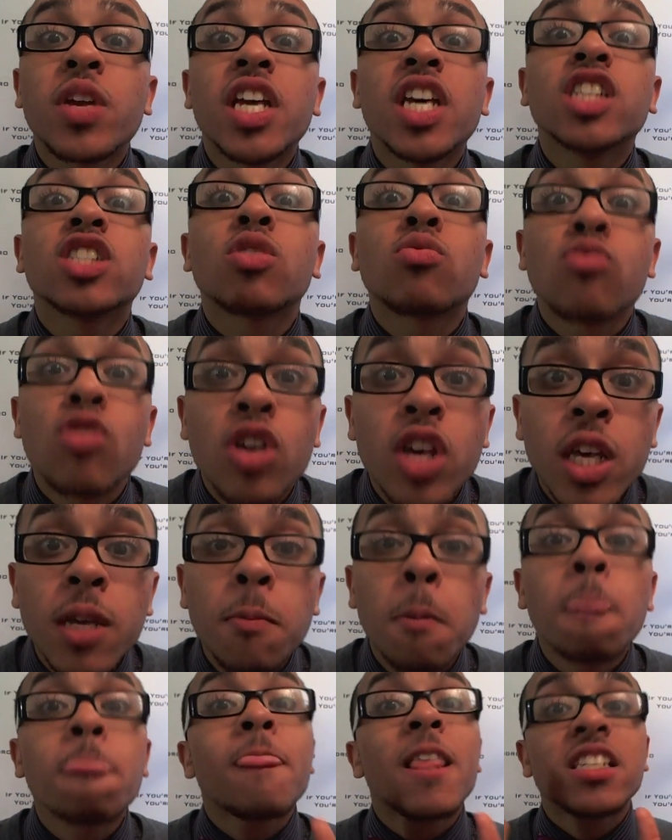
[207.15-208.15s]
He's a rookie,
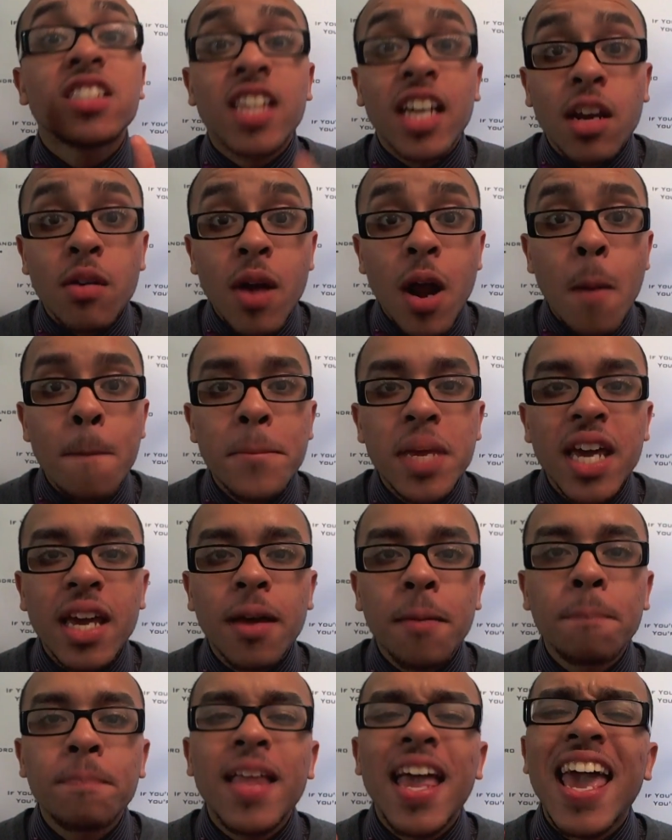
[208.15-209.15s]
2nd round
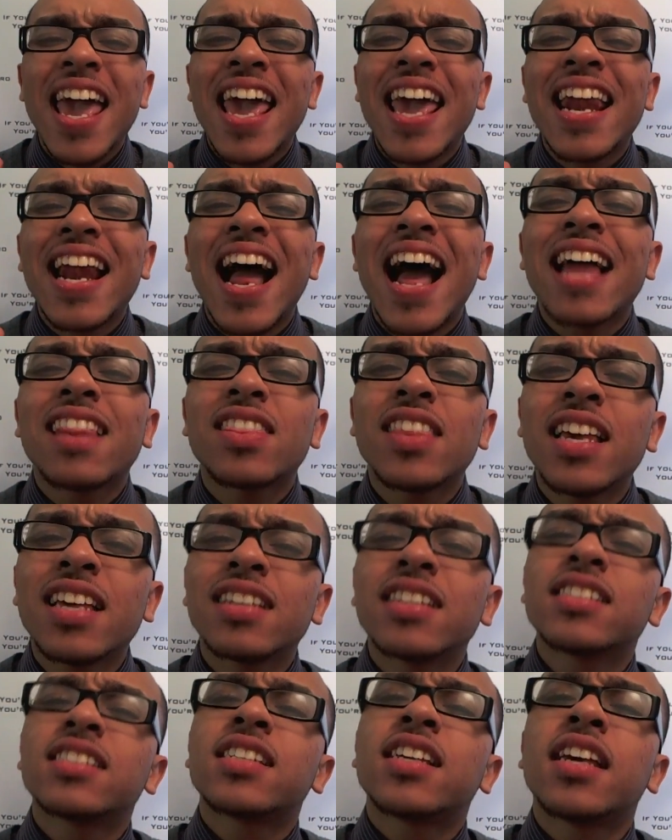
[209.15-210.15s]
pick, and I think
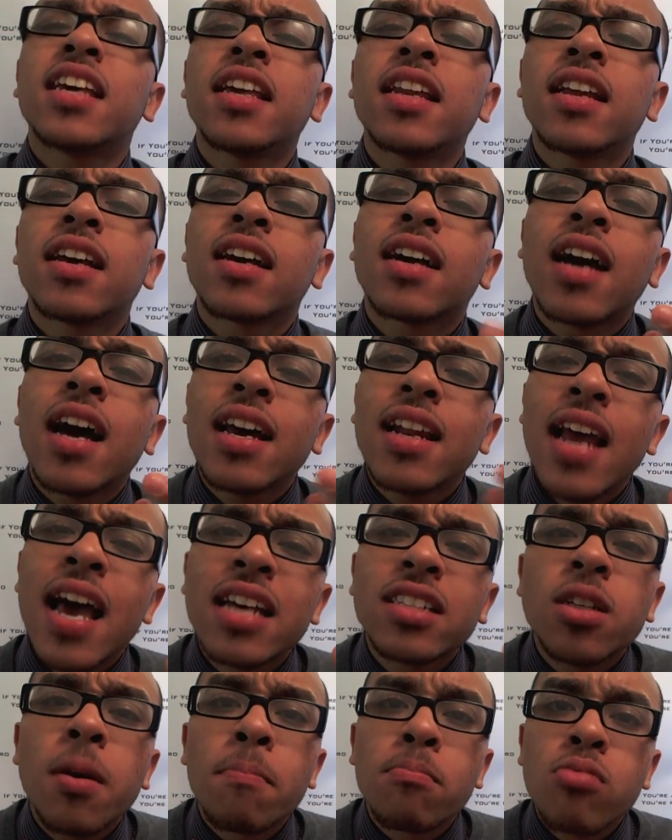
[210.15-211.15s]
this kid kind of
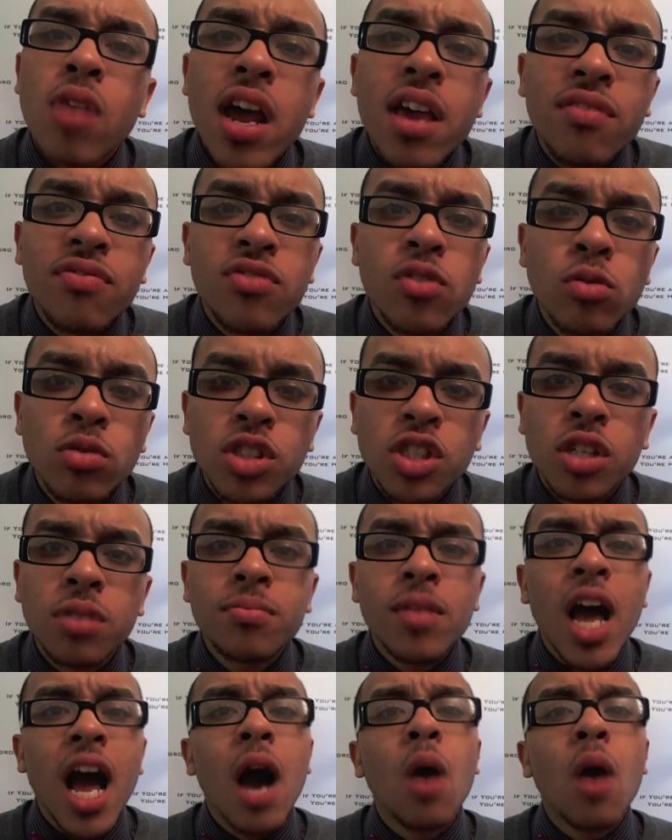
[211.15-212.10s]
has a bright future.